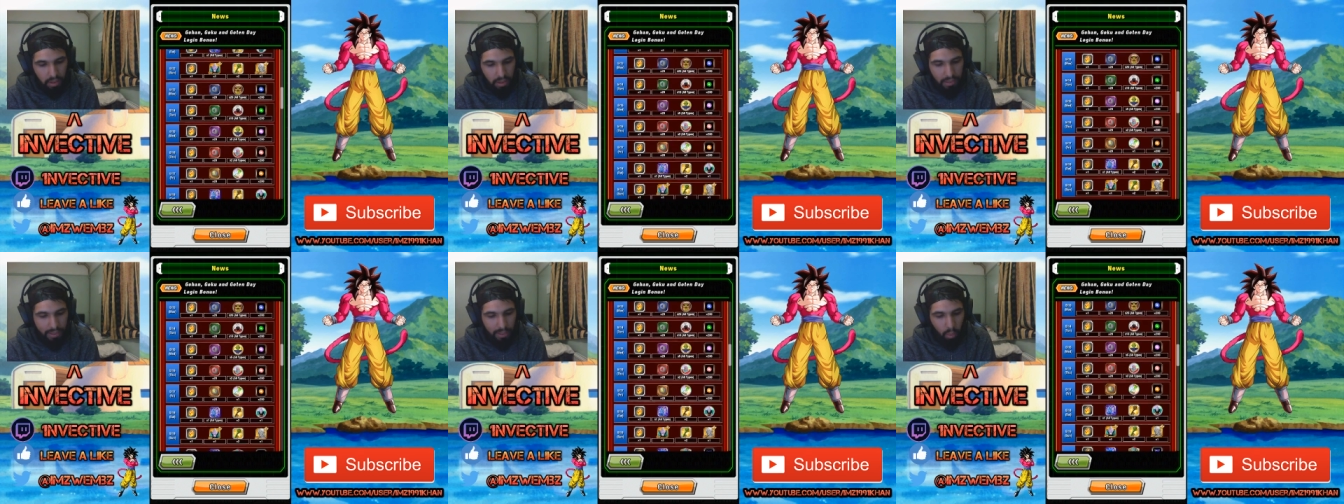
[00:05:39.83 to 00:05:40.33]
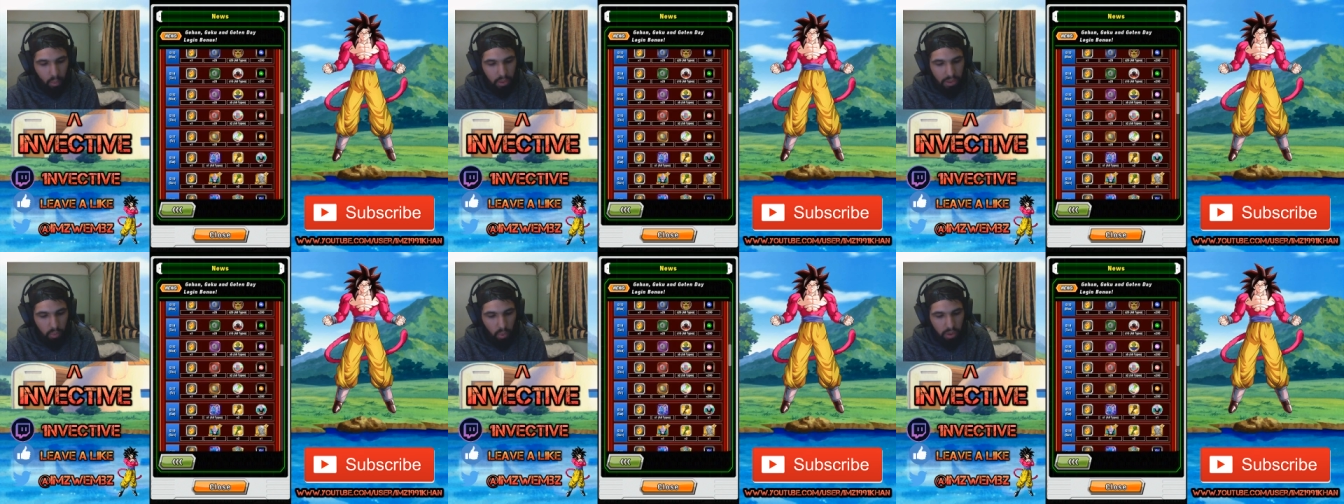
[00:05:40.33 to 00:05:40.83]
you get all
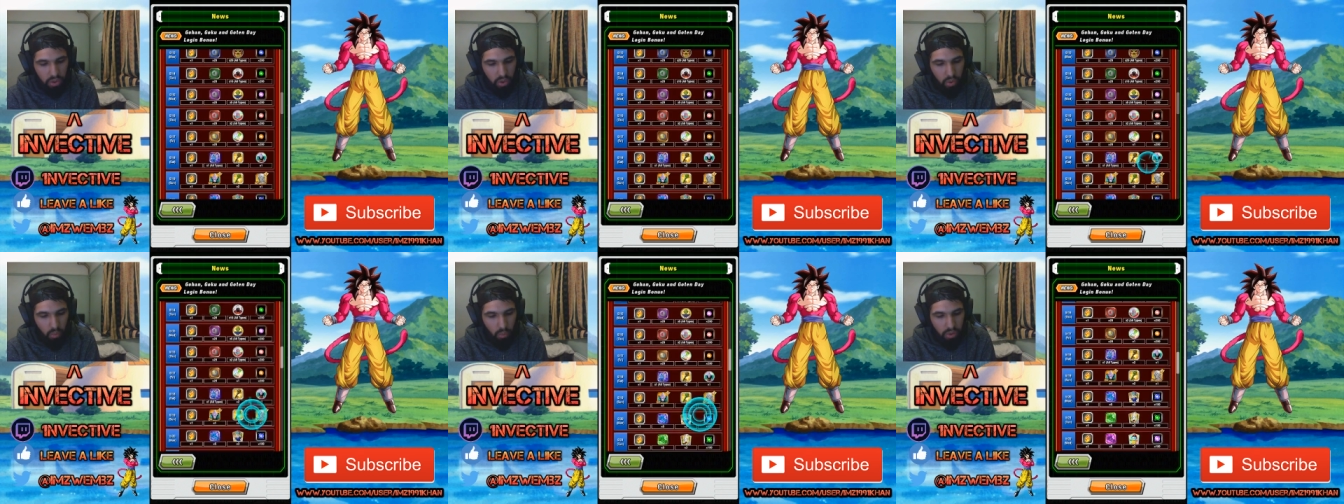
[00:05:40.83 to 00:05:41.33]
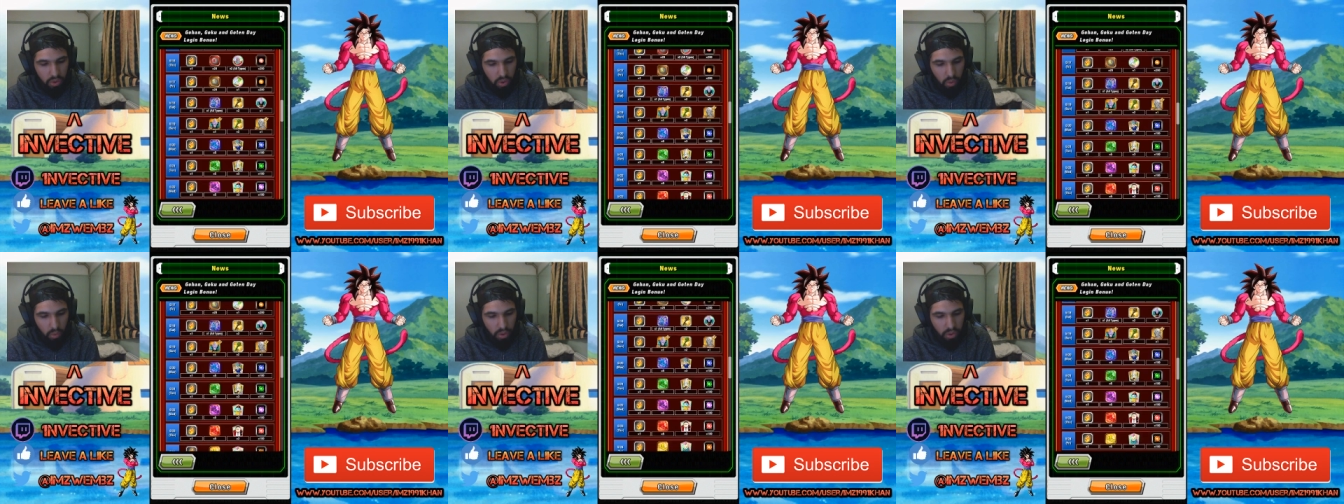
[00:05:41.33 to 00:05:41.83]
these one stone, one stone,
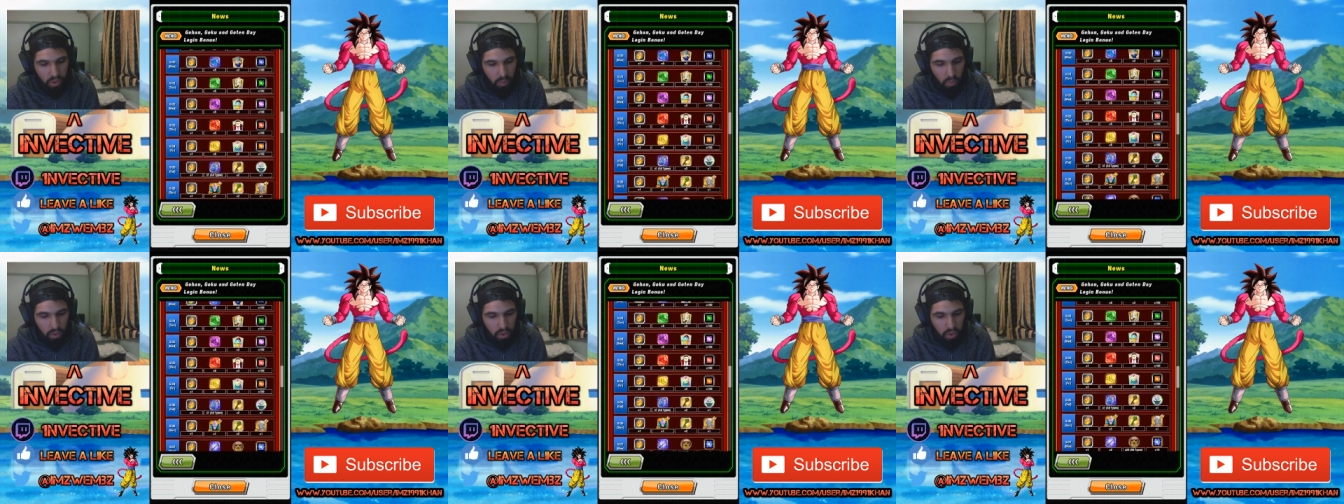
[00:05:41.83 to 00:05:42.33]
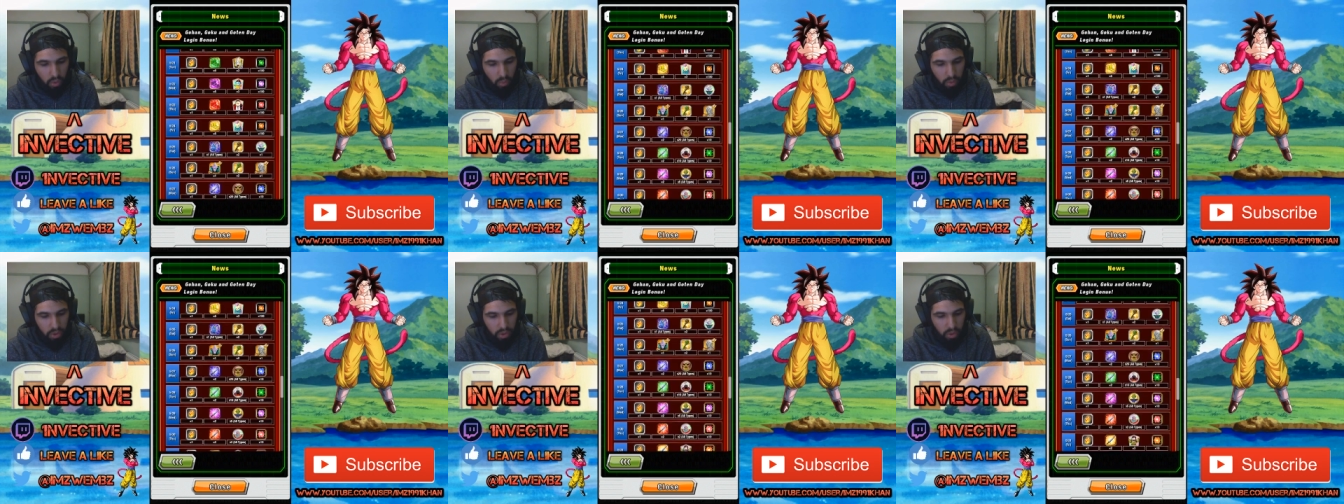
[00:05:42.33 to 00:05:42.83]
one stone, one stone,
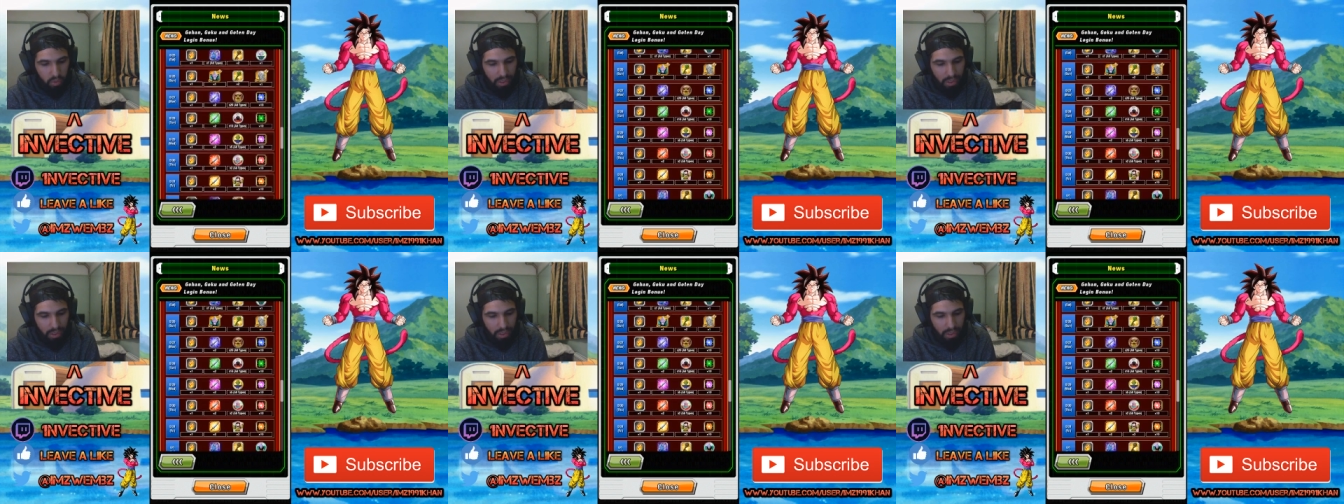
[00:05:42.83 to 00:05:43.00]
one stone.